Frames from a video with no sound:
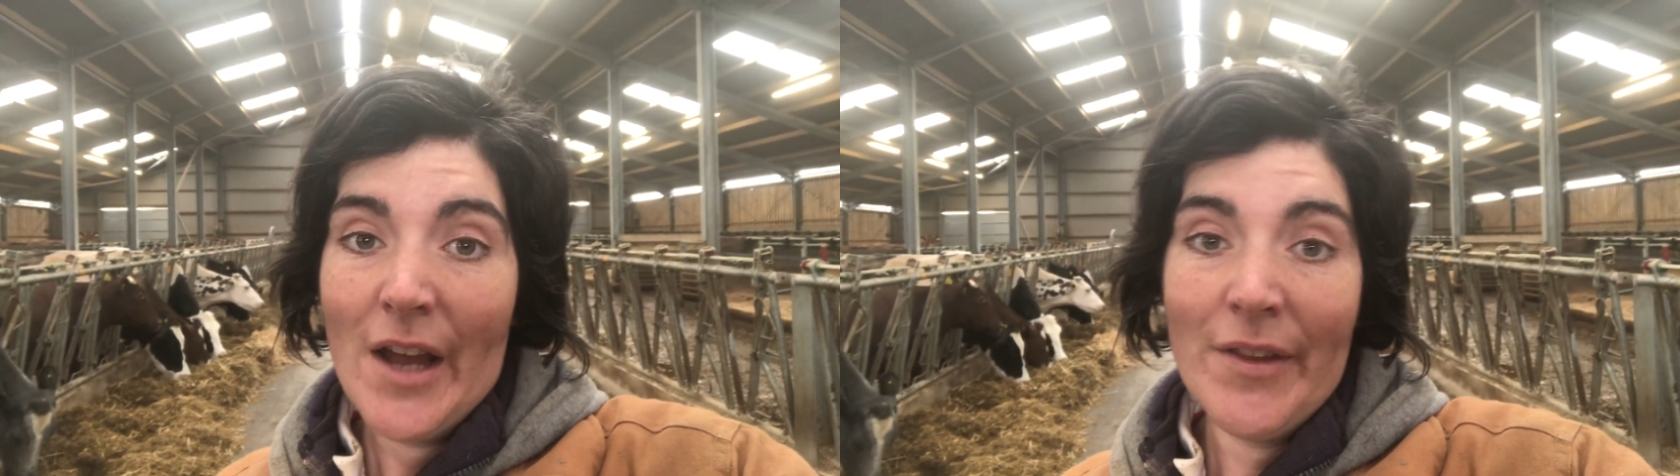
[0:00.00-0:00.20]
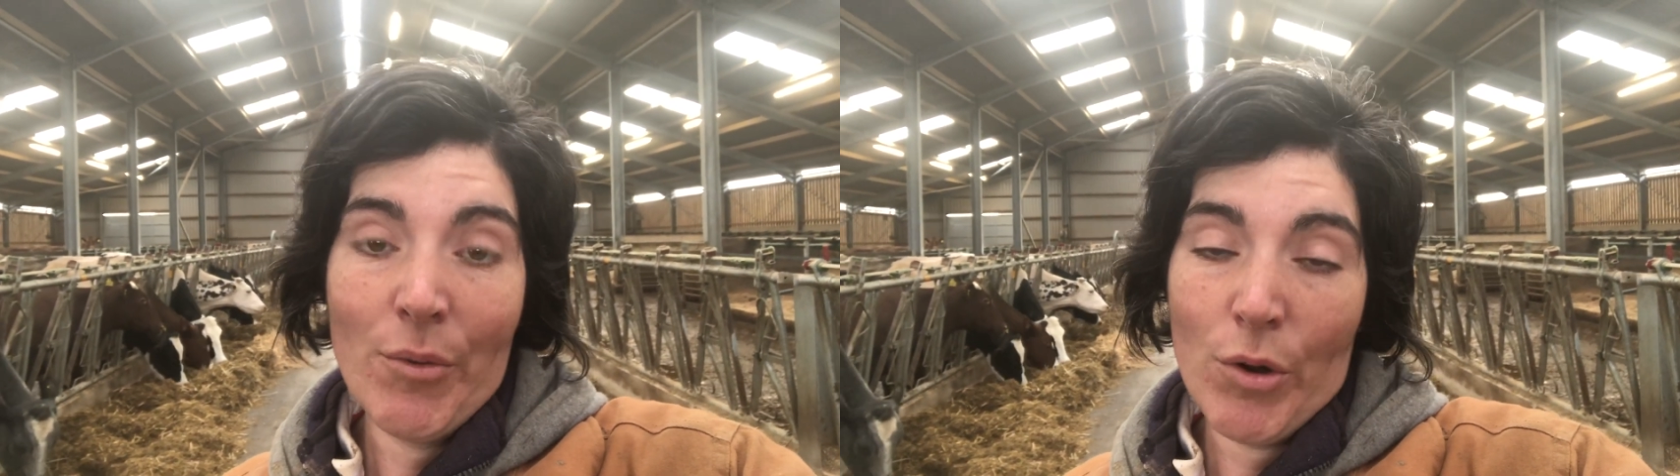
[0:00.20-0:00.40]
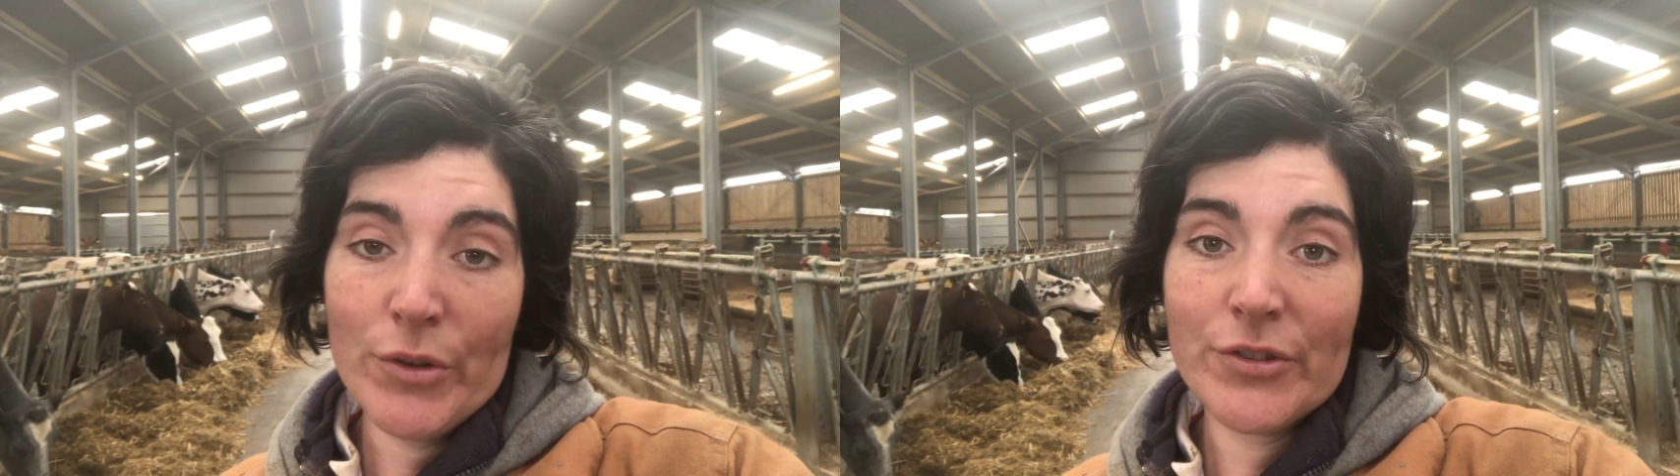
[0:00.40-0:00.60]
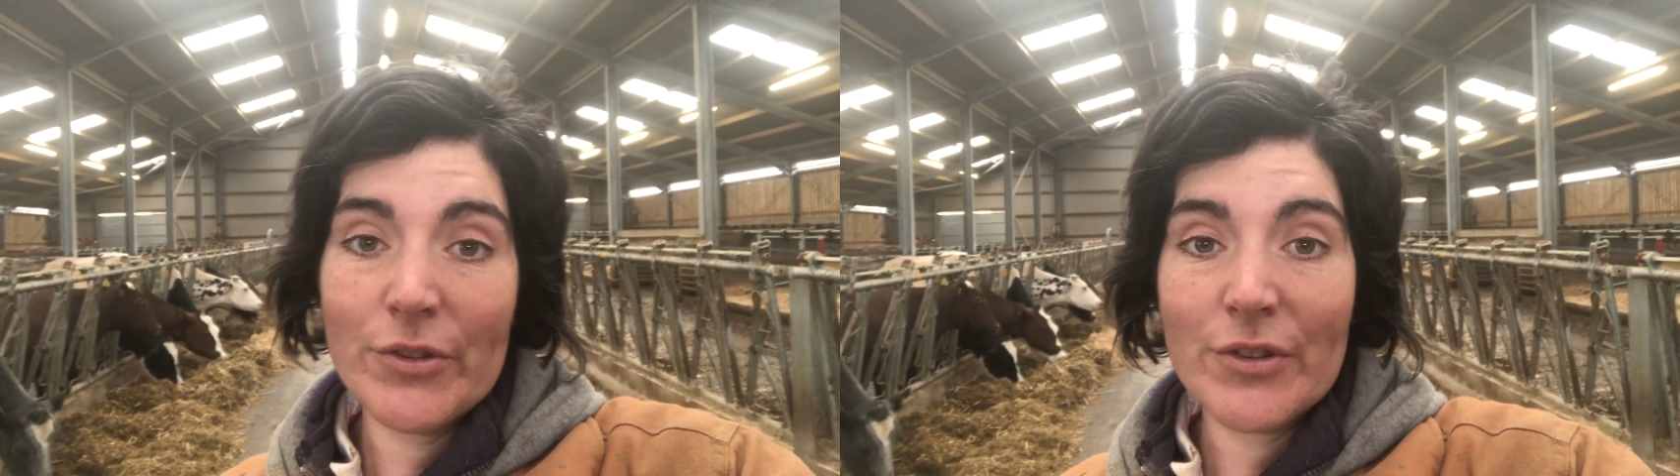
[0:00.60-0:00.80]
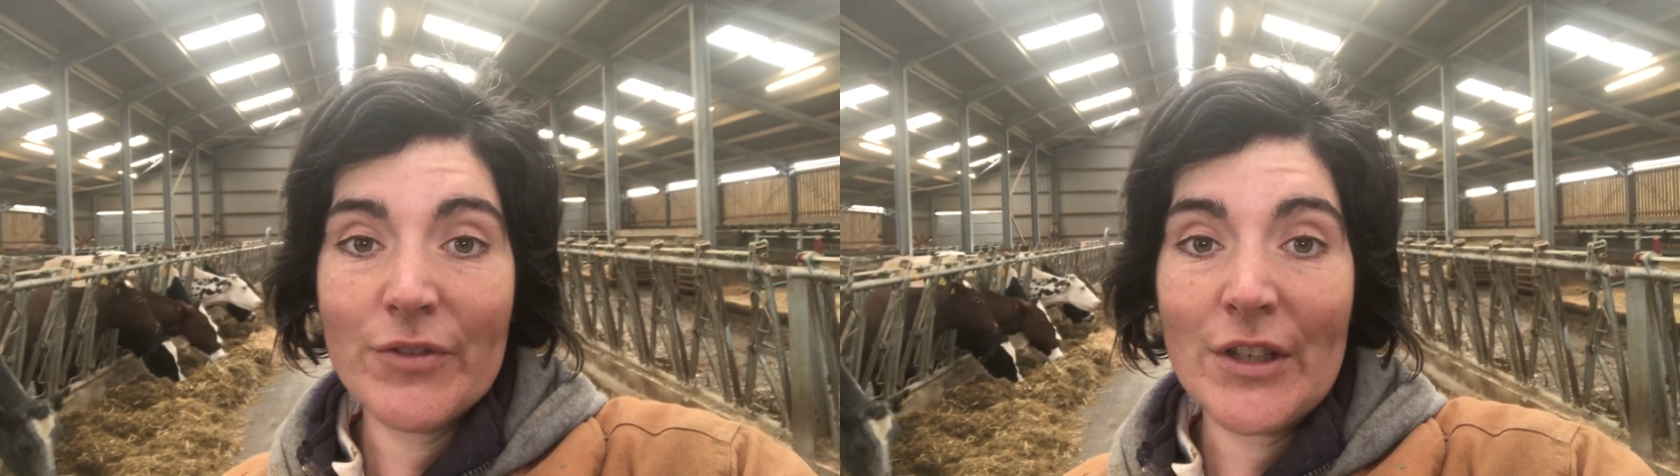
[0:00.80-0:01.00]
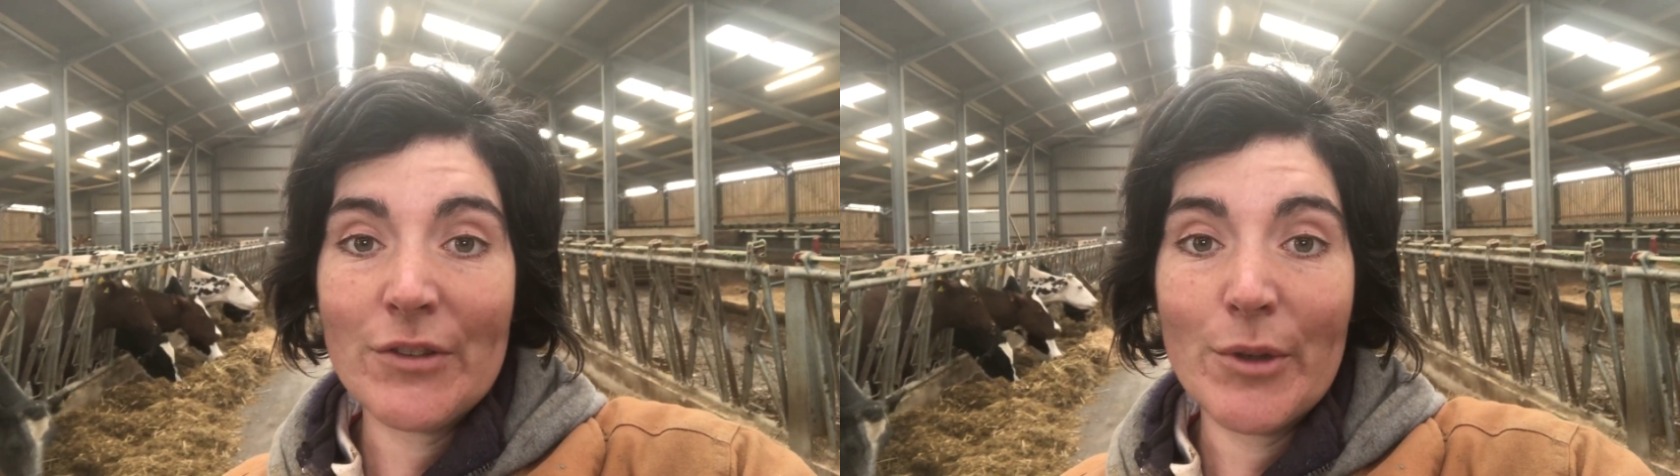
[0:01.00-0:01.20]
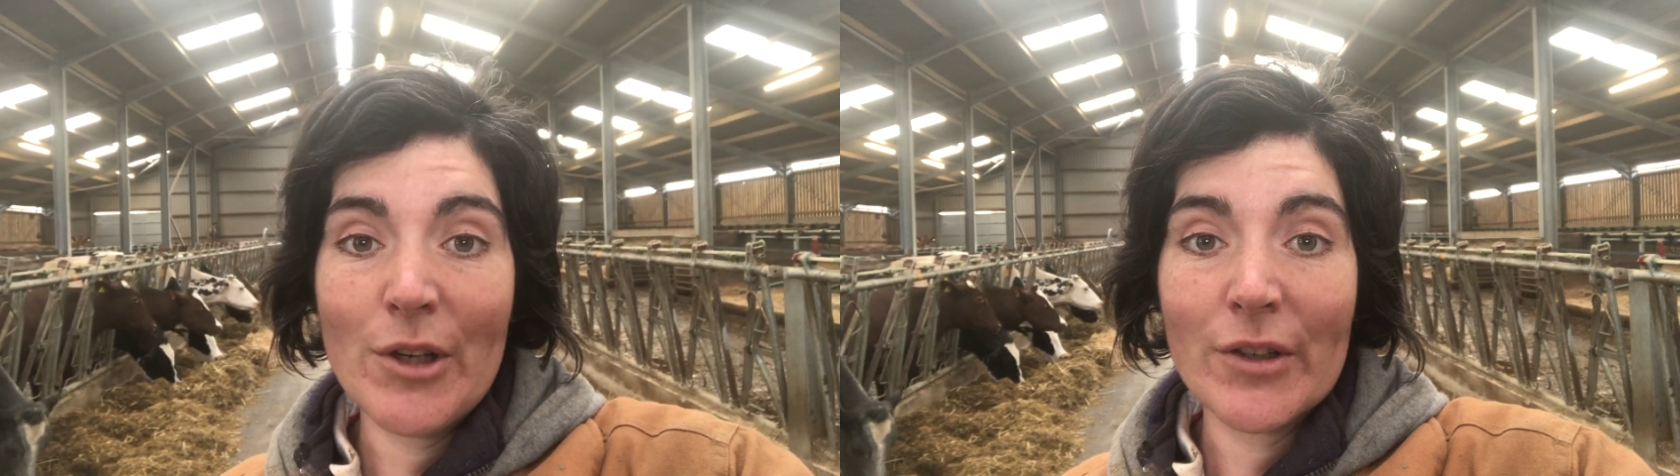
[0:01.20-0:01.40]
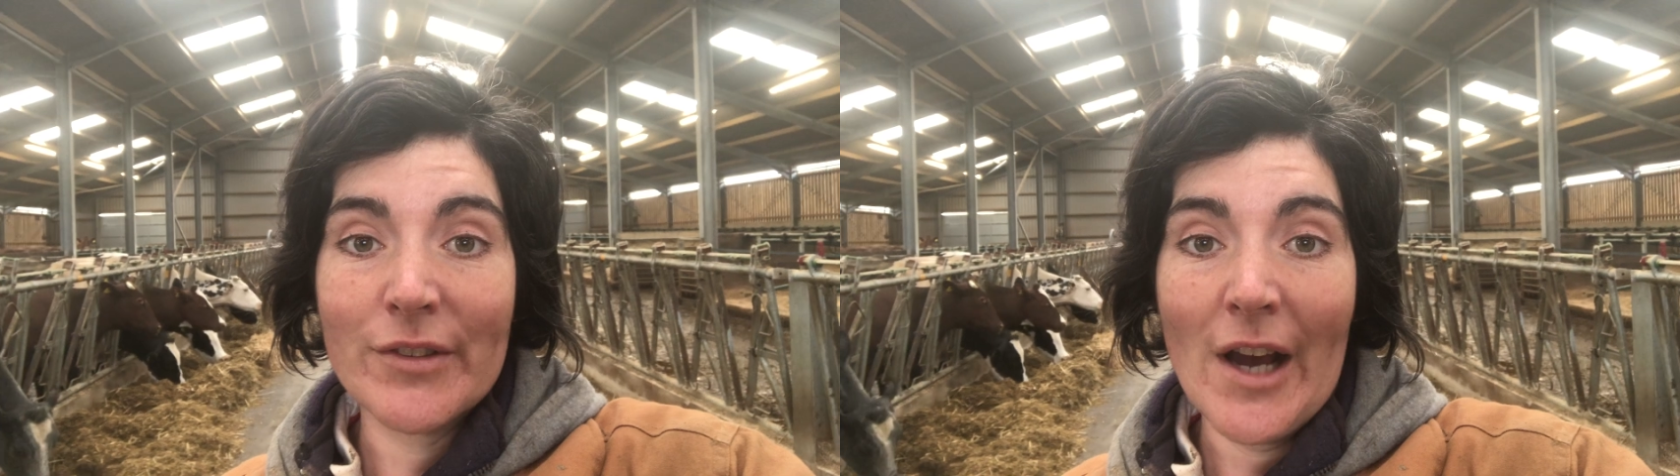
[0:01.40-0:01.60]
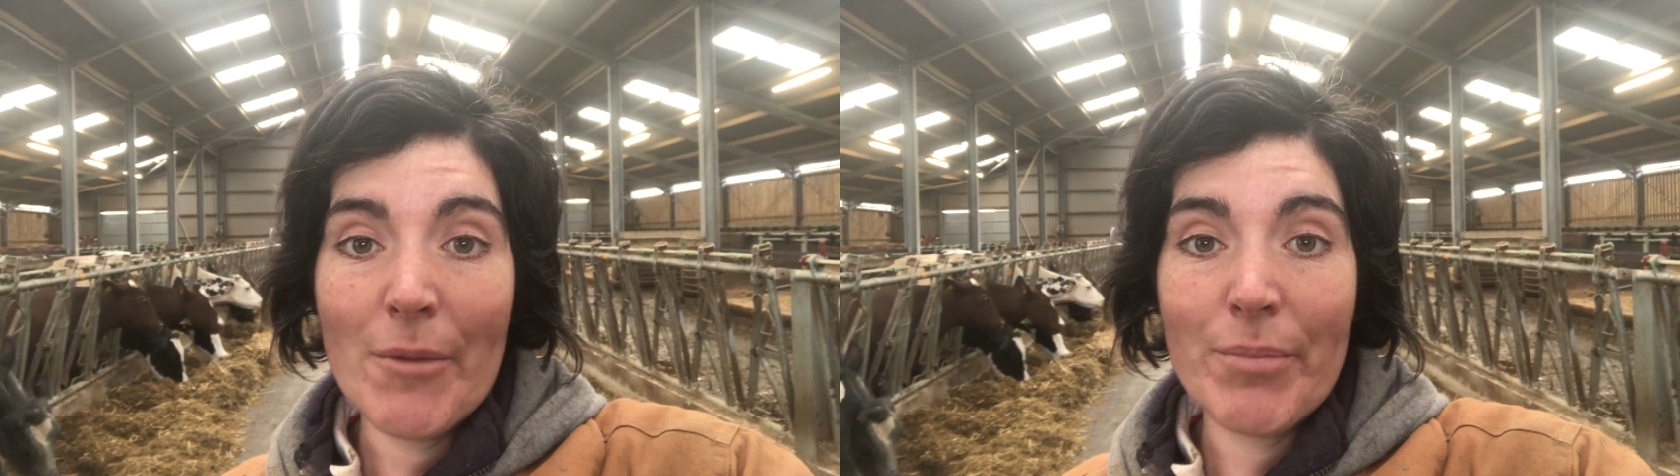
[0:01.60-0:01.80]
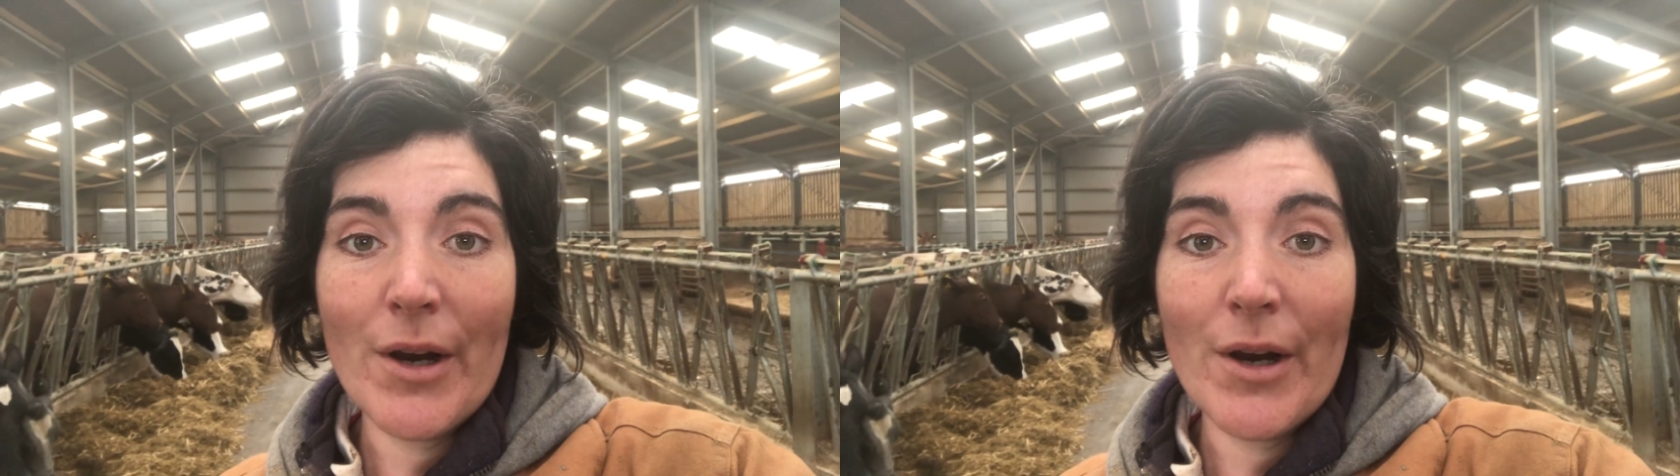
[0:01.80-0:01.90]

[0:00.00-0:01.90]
And there were all sorts of things that we looked at,